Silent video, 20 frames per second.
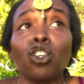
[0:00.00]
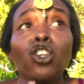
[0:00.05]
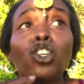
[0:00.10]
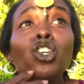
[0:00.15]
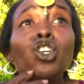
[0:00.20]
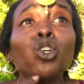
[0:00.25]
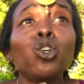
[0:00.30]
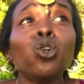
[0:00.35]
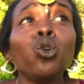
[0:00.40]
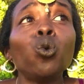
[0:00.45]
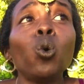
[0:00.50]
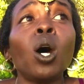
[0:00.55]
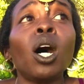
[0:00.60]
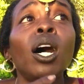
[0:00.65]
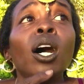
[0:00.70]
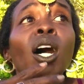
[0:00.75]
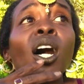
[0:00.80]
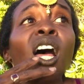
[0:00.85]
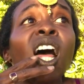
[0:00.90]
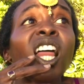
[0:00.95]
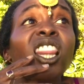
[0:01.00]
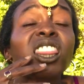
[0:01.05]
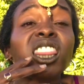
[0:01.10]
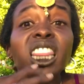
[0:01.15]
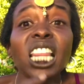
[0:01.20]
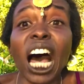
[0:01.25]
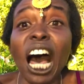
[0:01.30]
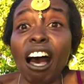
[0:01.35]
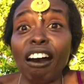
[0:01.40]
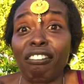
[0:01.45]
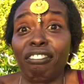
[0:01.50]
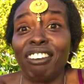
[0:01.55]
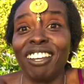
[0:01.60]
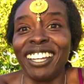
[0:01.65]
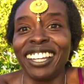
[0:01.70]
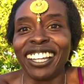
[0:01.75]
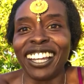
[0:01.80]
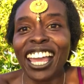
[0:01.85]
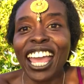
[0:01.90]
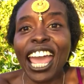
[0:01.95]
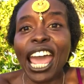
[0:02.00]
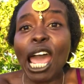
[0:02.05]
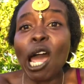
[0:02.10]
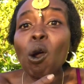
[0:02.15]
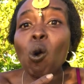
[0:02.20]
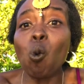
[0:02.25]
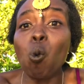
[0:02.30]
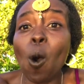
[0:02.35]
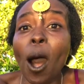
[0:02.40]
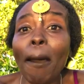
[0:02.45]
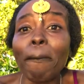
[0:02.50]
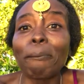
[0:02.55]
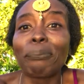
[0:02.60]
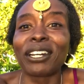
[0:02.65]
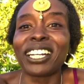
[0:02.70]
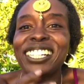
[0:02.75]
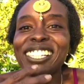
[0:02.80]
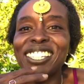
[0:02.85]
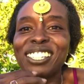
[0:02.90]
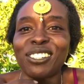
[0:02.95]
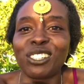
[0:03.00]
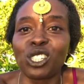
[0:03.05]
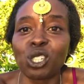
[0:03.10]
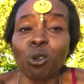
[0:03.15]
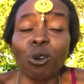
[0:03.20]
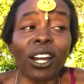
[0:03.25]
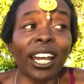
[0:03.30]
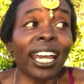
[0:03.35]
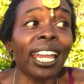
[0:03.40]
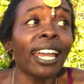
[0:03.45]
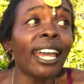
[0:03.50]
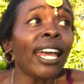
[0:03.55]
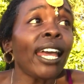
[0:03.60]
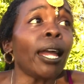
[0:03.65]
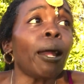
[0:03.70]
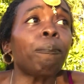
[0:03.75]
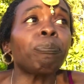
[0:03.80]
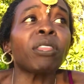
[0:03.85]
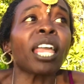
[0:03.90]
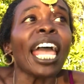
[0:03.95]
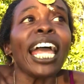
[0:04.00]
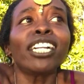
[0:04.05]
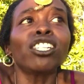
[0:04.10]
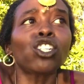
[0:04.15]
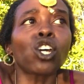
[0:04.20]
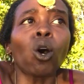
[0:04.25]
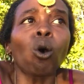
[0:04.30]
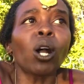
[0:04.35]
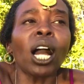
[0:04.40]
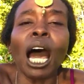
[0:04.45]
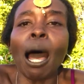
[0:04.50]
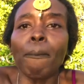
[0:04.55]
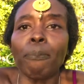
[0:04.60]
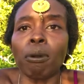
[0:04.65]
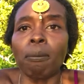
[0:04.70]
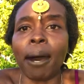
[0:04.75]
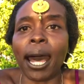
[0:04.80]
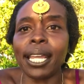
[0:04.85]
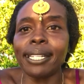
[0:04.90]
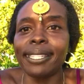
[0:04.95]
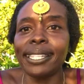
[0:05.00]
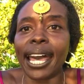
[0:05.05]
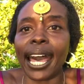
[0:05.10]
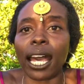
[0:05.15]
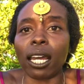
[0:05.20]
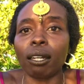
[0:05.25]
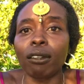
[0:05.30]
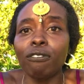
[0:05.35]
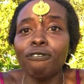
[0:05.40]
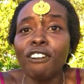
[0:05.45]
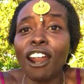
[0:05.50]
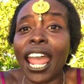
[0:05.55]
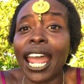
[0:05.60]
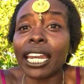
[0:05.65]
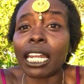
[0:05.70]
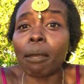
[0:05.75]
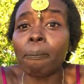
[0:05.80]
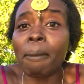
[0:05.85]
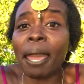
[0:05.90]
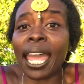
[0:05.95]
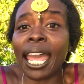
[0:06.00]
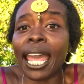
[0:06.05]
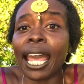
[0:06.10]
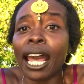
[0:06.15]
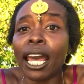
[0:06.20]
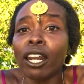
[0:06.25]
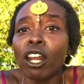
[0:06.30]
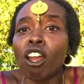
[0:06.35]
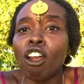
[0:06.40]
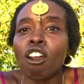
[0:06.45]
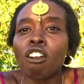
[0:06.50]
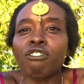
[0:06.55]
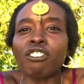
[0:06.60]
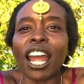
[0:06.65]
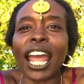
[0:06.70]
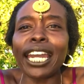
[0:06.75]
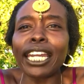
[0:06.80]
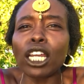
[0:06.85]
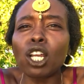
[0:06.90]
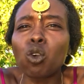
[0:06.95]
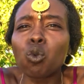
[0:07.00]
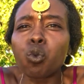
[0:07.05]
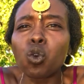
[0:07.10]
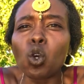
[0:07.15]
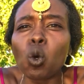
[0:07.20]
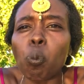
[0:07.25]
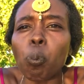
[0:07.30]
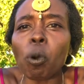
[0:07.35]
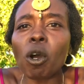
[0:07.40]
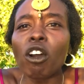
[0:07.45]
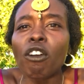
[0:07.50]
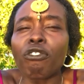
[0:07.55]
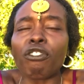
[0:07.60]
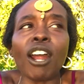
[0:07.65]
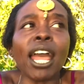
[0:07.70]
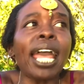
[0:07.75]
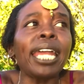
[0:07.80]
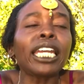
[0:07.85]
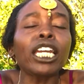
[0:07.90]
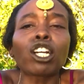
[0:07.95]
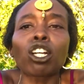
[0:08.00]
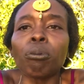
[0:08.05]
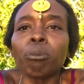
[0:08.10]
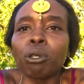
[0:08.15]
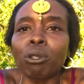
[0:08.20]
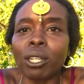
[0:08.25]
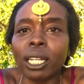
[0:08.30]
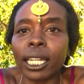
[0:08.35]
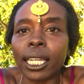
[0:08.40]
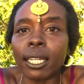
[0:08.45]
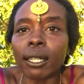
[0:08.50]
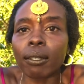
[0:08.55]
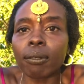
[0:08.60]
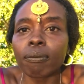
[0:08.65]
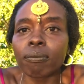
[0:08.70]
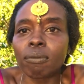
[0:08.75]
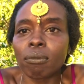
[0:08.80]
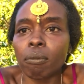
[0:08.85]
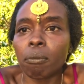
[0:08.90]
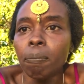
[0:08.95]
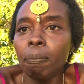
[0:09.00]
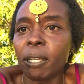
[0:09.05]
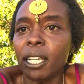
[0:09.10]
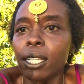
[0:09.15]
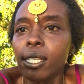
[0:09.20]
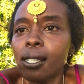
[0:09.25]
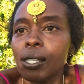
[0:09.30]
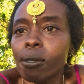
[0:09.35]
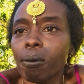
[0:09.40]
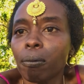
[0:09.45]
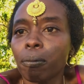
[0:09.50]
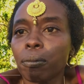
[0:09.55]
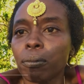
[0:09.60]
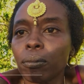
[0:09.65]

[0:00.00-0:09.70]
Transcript: you love and what brings you joy. And don't compromise that for any man, for any group, for any community. Peace.